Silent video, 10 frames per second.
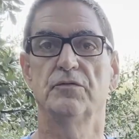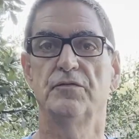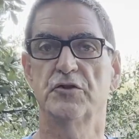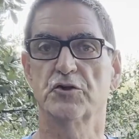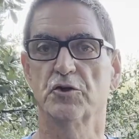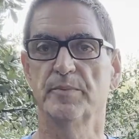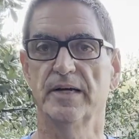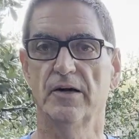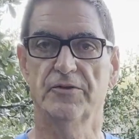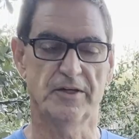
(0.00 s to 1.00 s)
fish are going to be
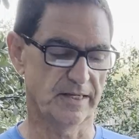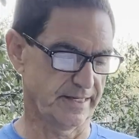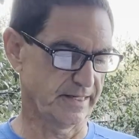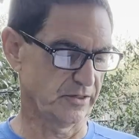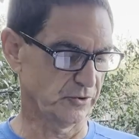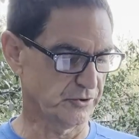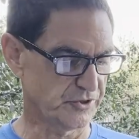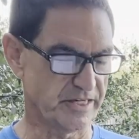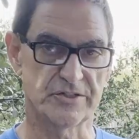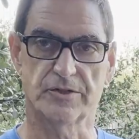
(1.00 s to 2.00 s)
healthy and good
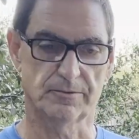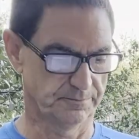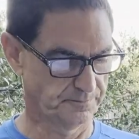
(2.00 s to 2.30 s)
tasting.